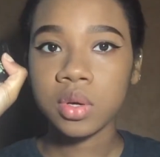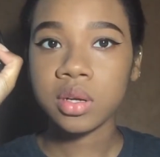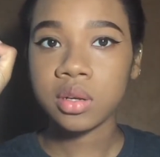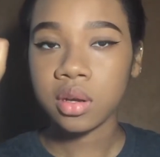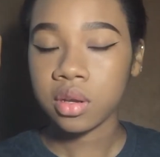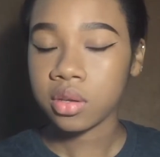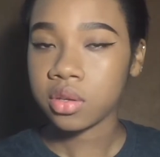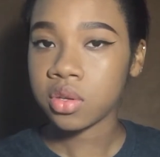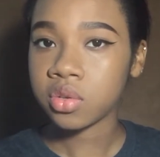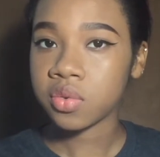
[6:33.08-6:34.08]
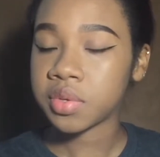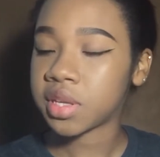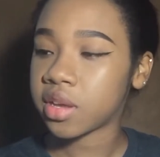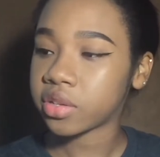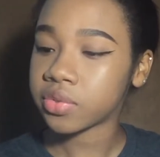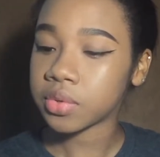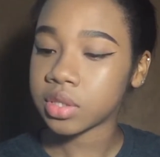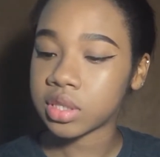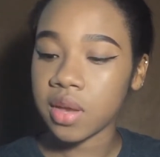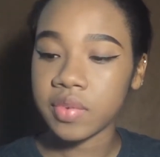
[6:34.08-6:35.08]
one usually retails
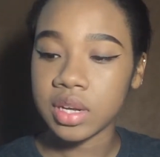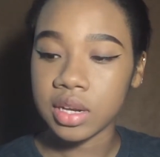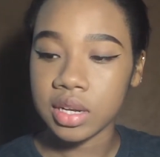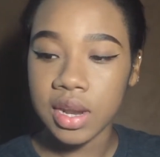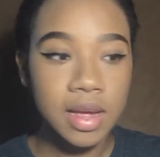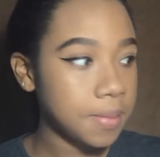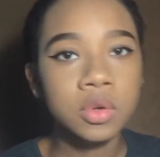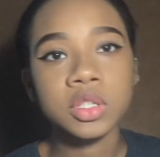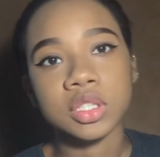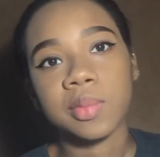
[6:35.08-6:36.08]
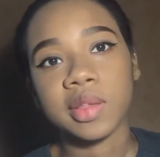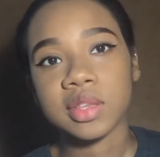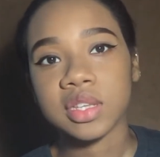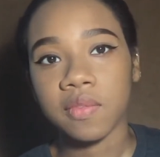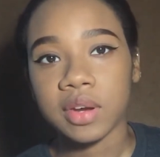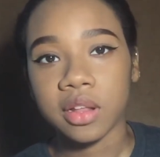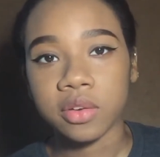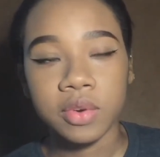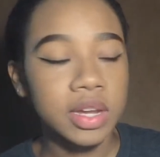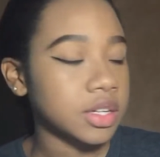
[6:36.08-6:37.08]
for $7.99 or just about the
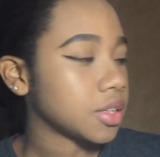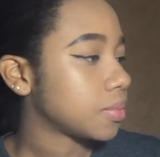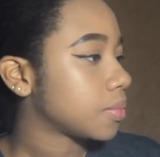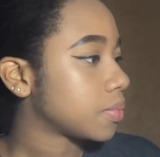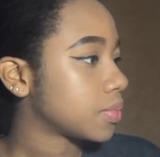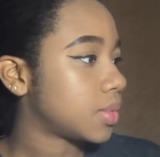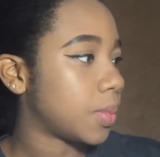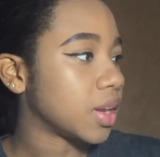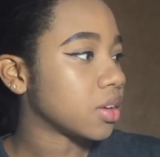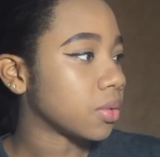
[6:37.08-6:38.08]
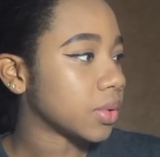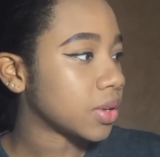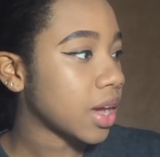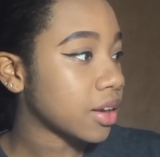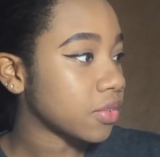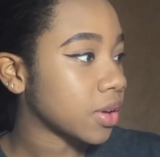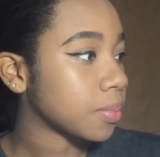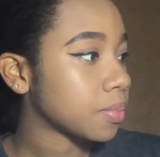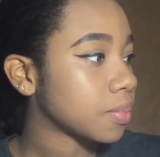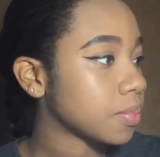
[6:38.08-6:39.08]
$7 range, depending on where you got it from.
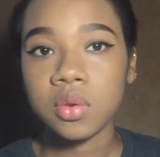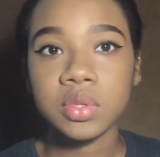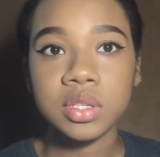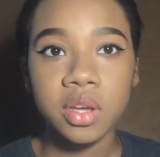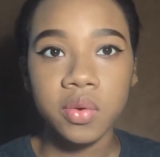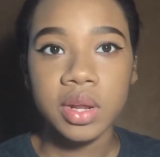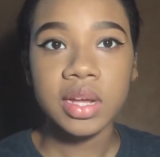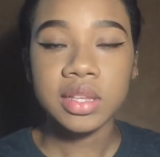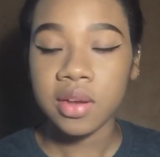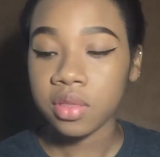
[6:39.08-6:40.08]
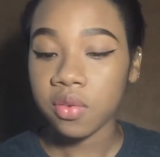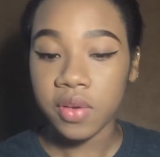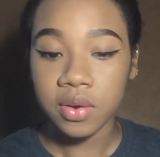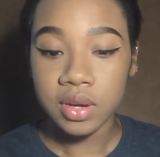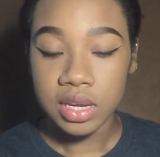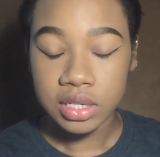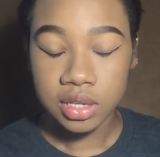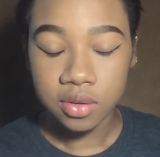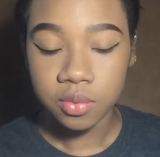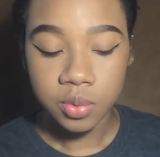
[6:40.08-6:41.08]
So since I already got down the
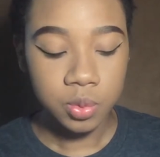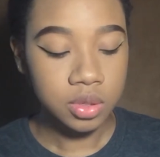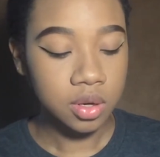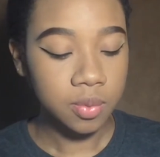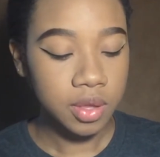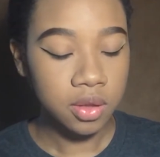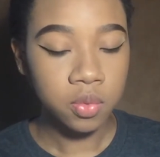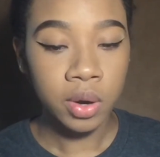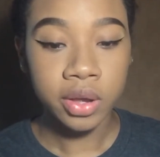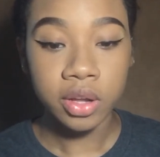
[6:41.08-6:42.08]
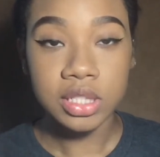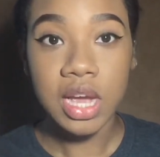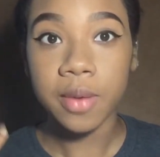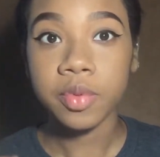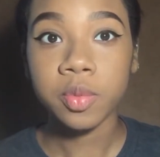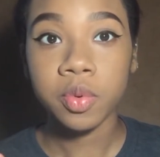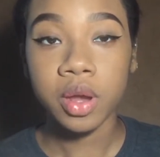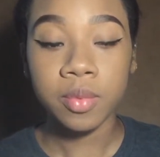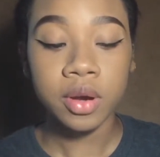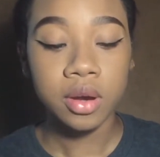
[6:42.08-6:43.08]
foundation, which was going to be right on top of the
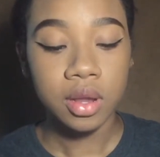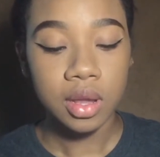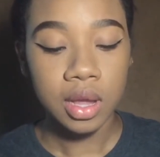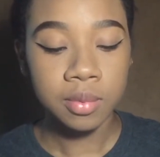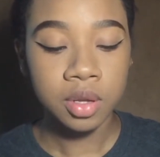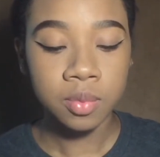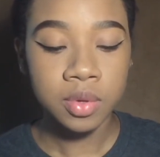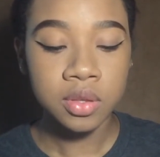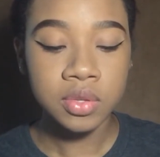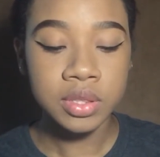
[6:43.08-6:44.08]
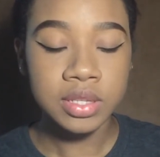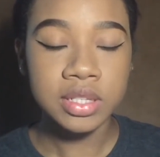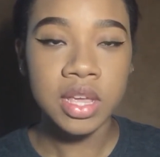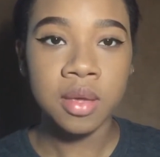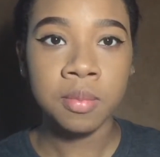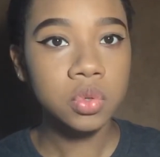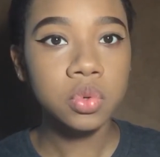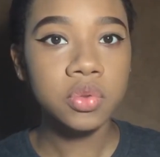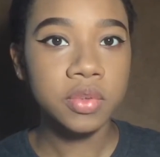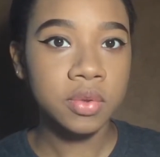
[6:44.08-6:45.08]
primer, I'm going to be using the same
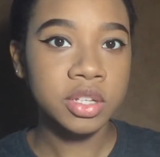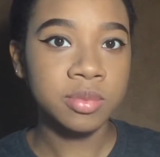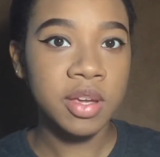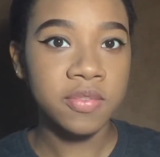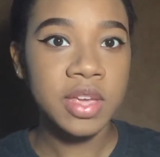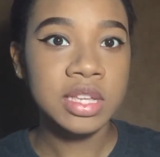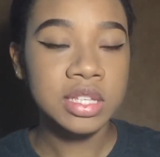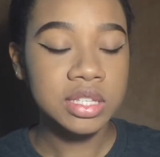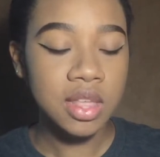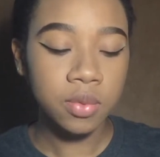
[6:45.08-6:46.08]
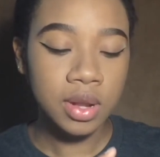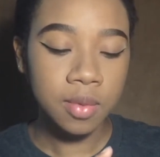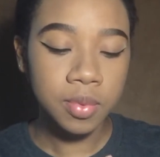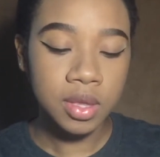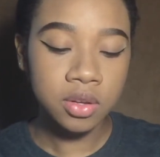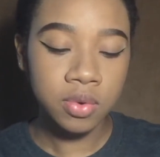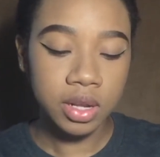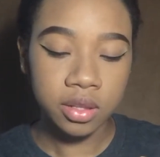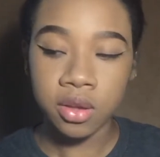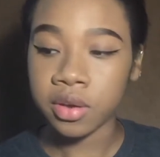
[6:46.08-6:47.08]
tools for the rest of my face since they will not be
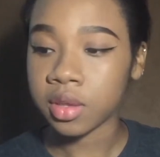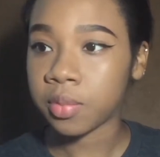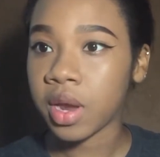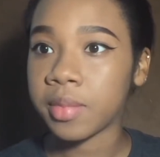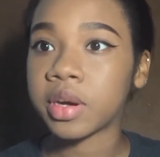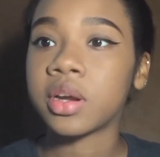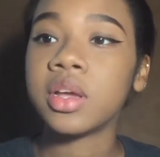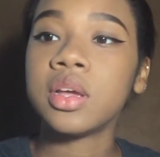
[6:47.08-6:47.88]
directly on the primer.